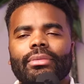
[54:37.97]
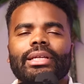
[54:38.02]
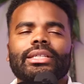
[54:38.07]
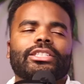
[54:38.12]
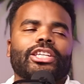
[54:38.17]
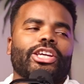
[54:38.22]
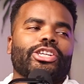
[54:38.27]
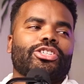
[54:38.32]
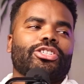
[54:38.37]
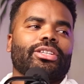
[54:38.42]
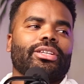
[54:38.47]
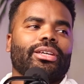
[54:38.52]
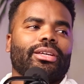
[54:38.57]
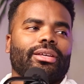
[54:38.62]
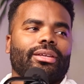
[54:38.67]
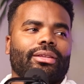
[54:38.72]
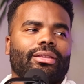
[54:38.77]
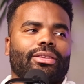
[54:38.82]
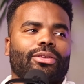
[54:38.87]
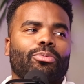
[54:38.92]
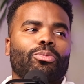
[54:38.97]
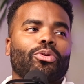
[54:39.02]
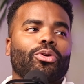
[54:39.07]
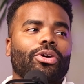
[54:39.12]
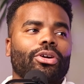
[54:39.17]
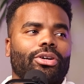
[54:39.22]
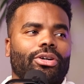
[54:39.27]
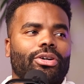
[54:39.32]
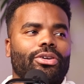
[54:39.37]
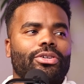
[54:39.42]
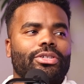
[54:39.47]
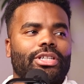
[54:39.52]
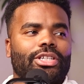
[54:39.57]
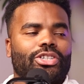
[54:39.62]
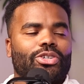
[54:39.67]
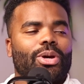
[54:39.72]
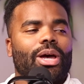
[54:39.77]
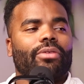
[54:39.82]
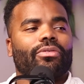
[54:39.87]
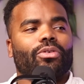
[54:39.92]
Essentially, the more girls that
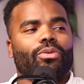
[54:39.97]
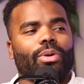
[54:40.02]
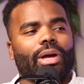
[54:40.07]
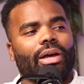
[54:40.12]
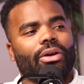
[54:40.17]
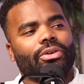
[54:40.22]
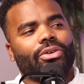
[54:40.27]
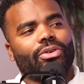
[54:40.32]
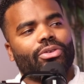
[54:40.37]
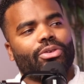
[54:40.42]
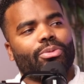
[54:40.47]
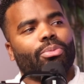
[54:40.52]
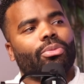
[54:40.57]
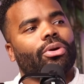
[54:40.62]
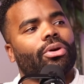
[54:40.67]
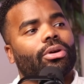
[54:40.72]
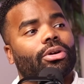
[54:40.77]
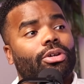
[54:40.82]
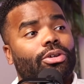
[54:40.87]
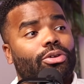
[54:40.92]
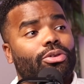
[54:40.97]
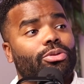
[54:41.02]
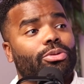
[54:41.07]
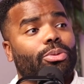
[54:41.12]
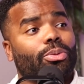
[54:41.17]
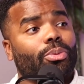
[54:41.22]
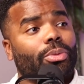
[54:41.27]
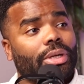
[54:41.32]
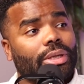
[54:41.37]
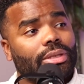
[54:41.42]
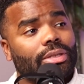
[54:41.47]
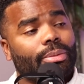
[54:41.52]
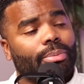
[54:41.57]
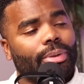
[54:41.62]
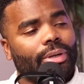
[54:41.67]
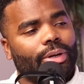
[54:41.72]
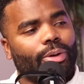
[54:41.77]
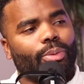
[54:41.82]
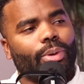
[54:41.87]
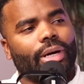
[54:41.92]
you have around you, the more girls will want to
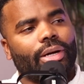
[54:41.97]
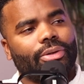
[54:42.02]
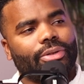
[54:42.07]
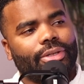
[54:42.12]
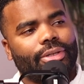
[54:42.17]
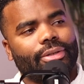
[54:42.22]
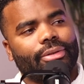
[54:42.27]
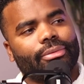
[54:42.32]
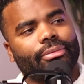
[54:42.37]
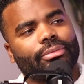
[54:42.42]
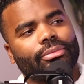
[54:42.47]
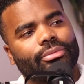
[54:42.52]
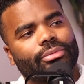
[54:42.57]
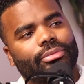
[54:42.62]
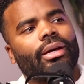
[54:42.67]
be around you.